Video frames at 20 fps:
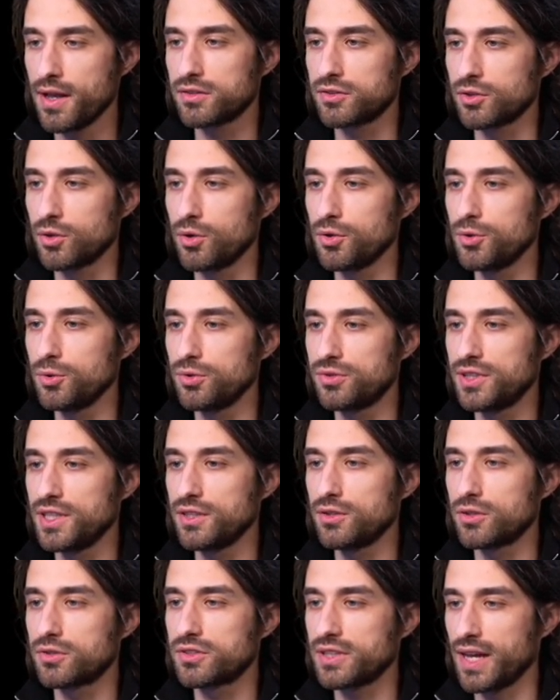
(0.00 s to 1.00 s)
So
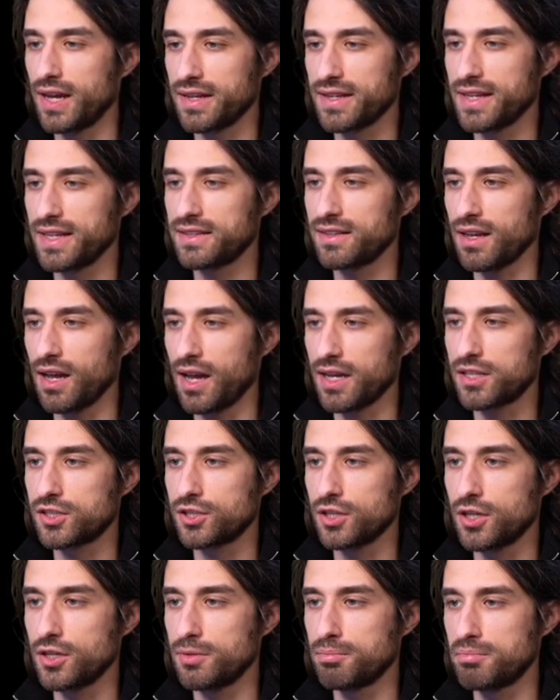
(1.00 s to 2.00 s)
using the target
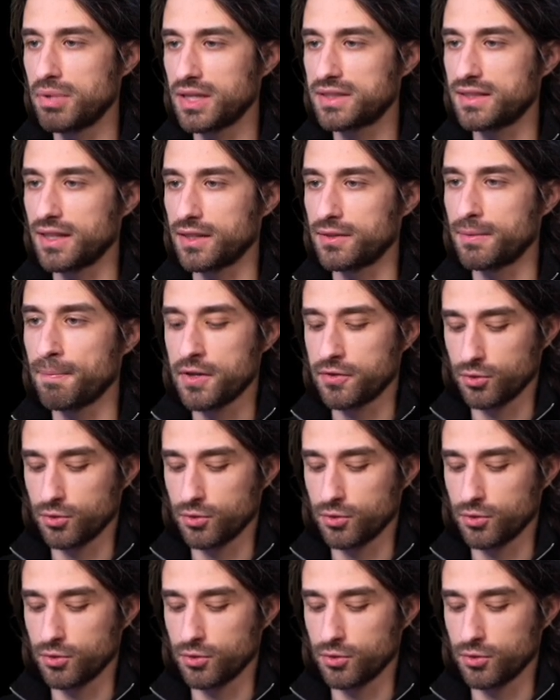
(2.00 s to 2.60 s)
action pattern.